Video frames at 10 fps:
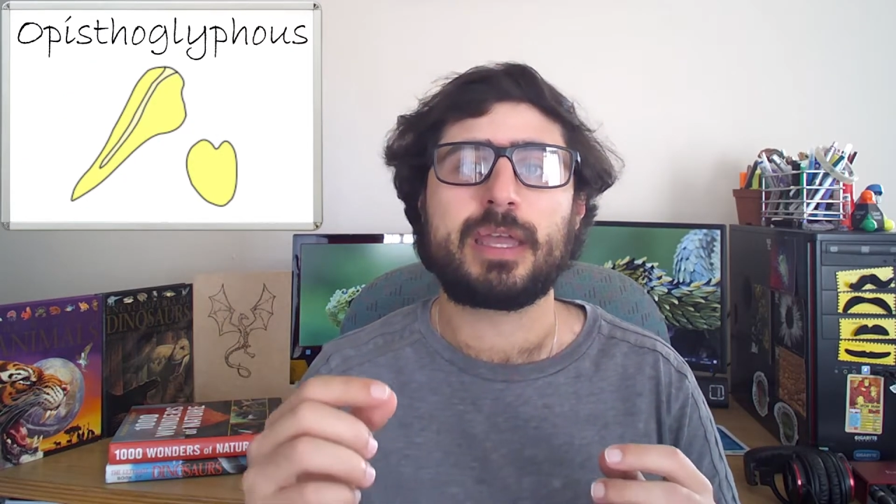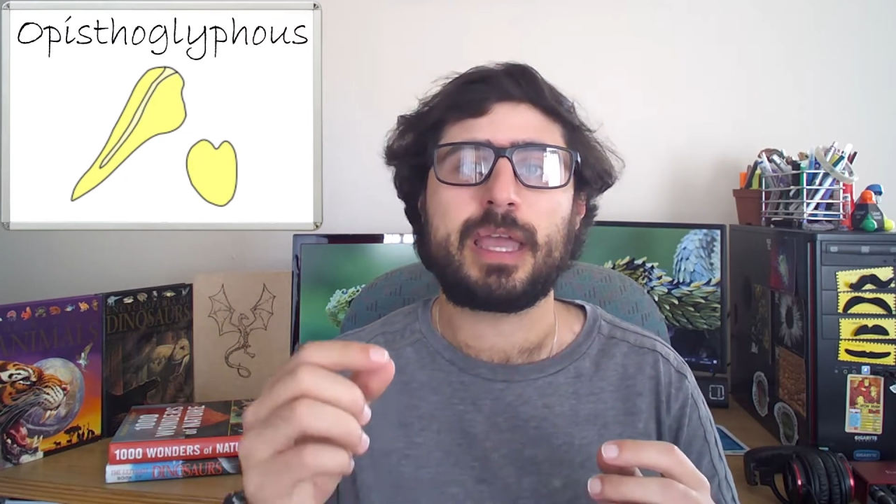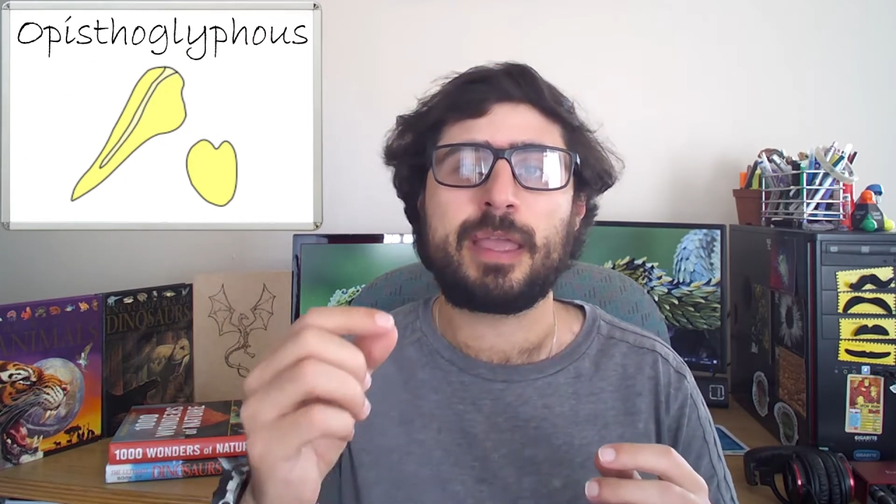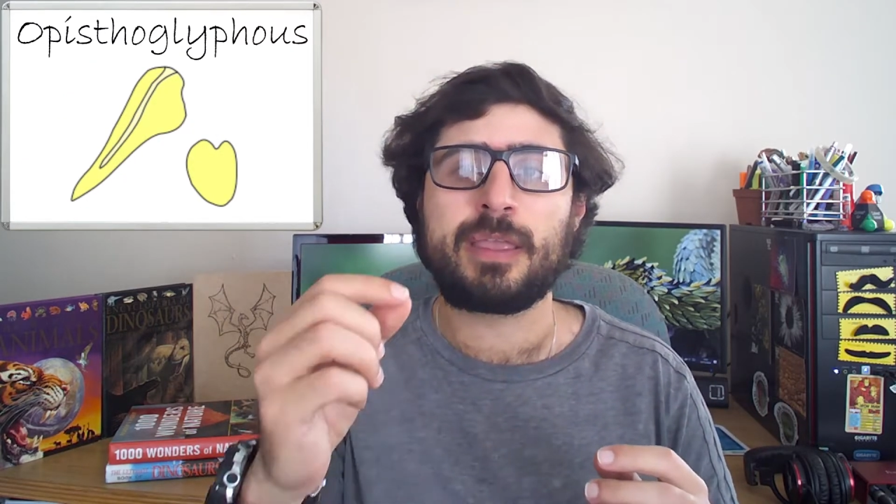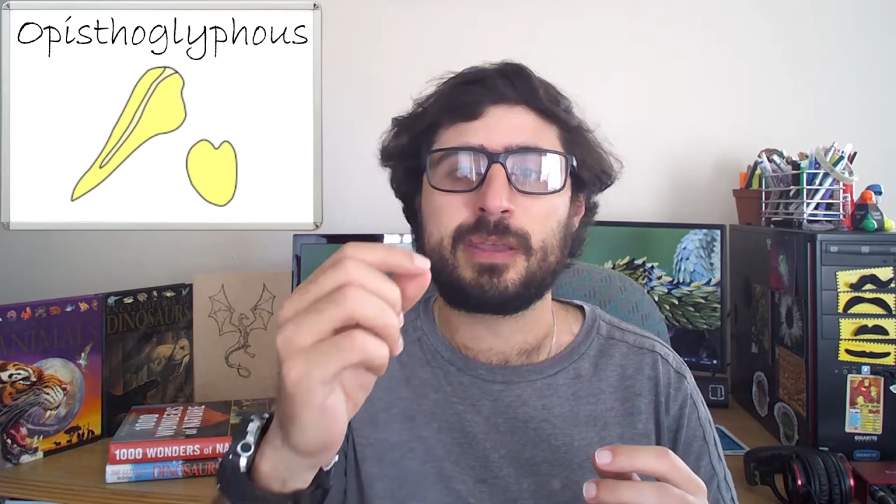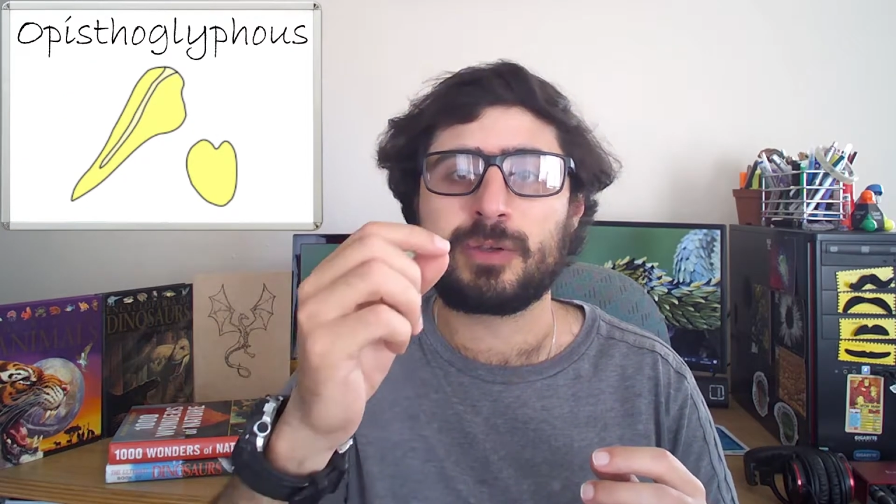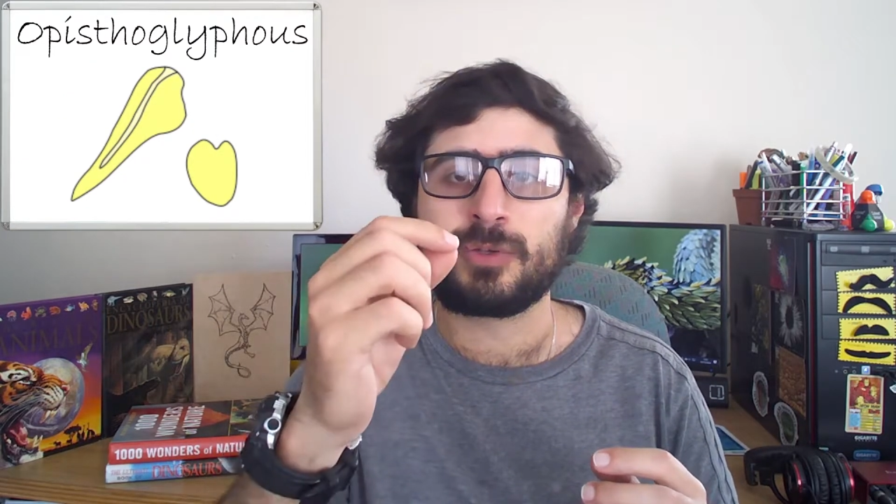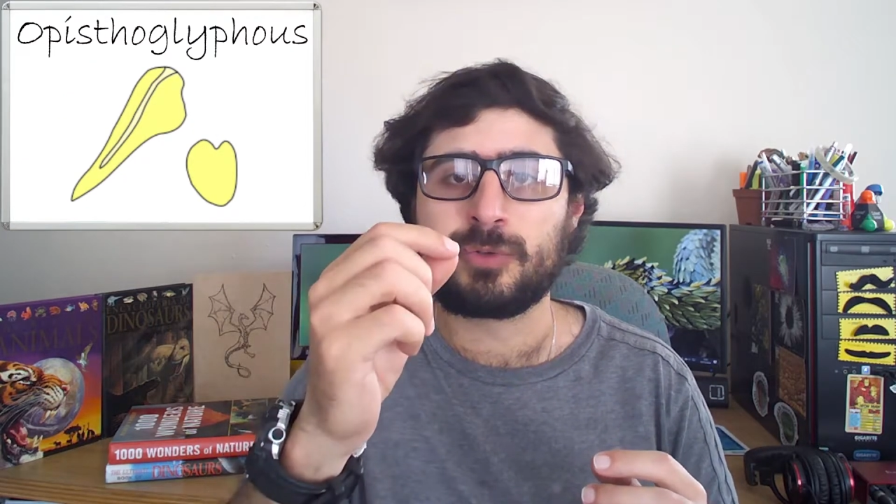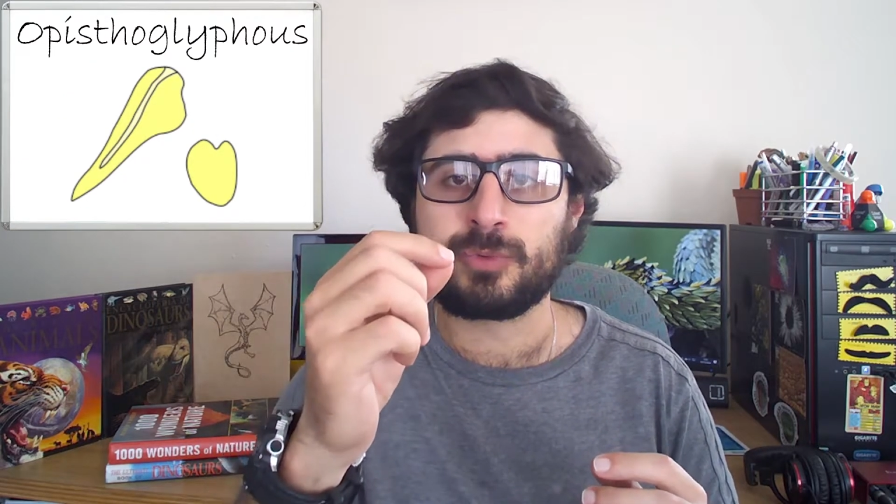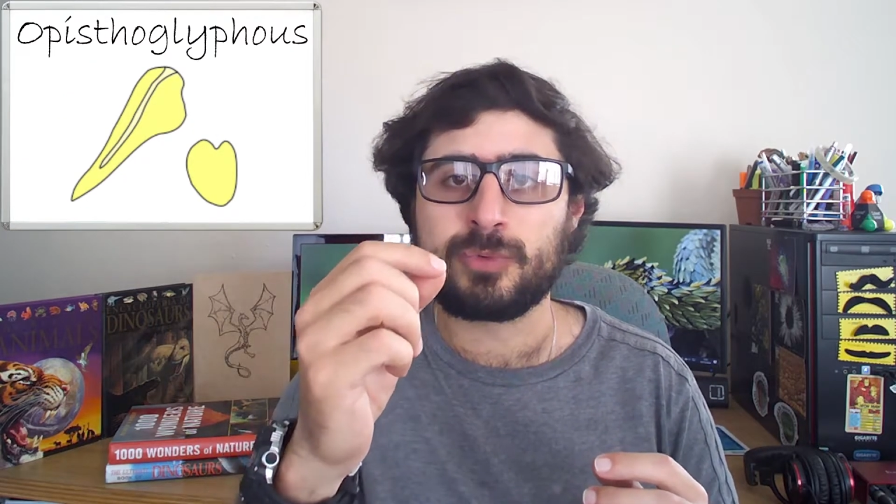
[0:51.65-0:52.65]
a
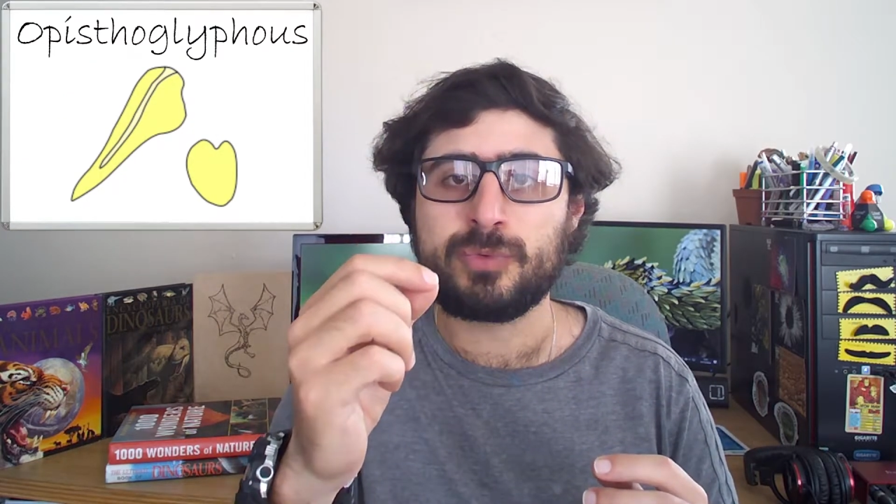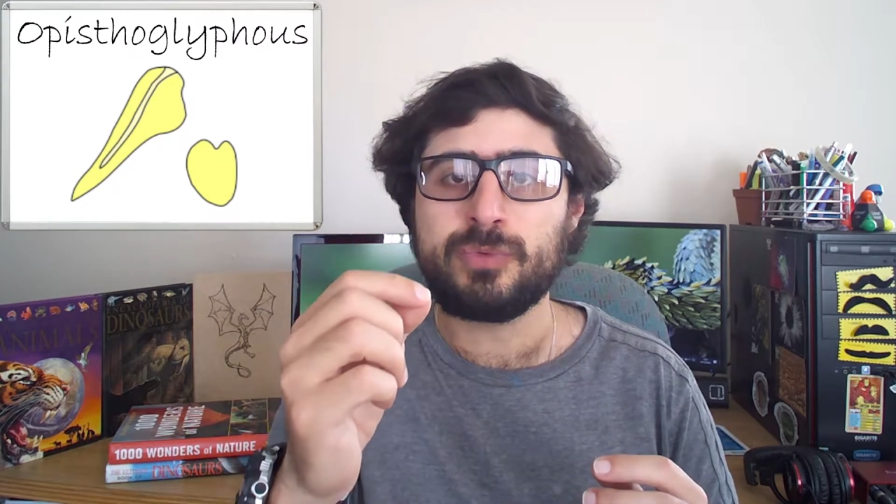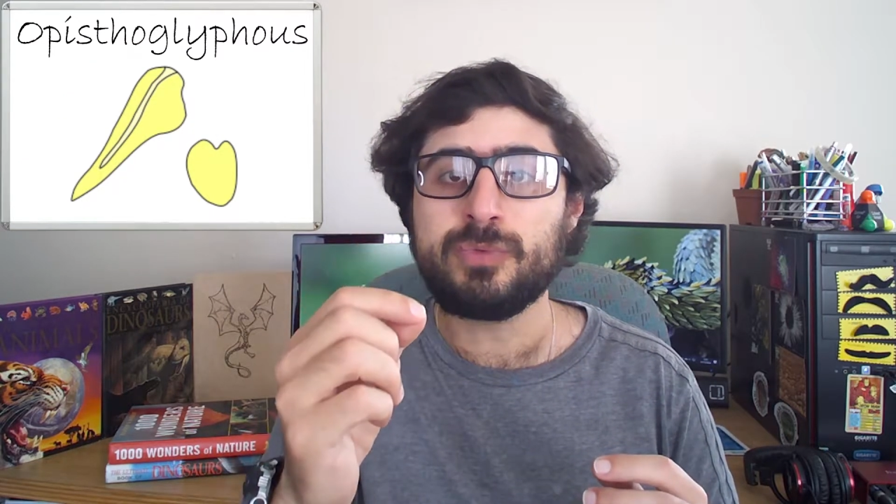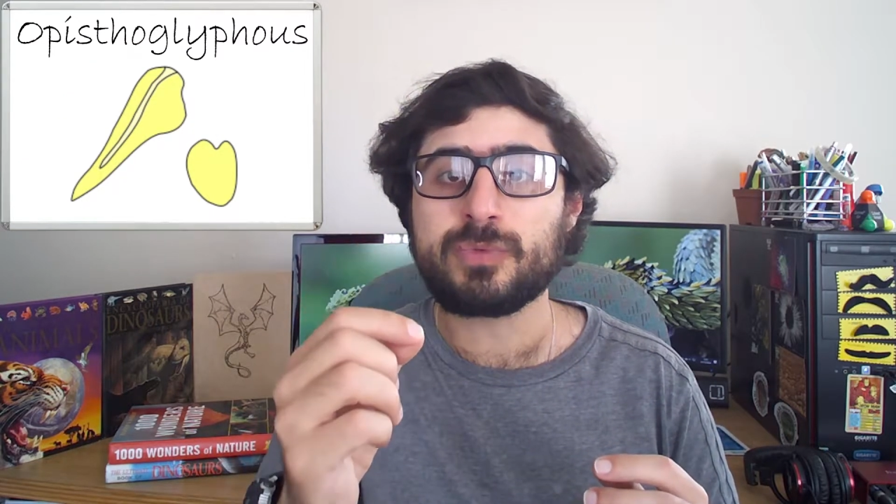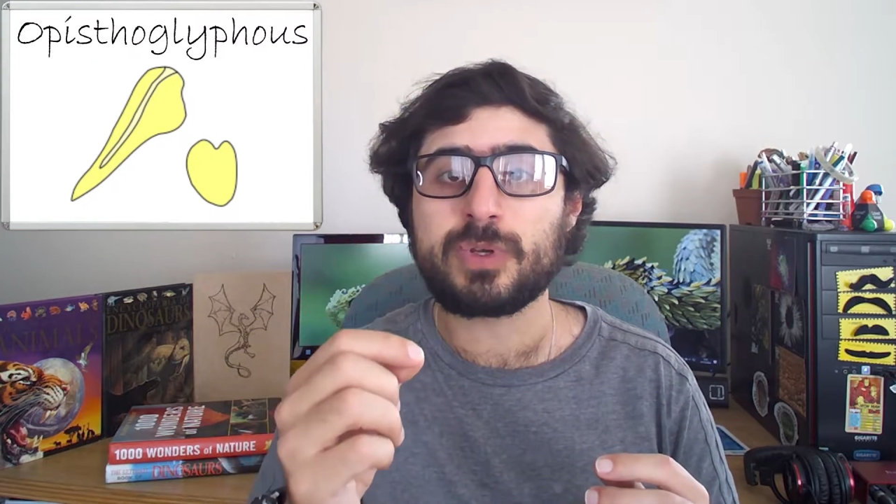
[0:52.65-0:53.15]
groove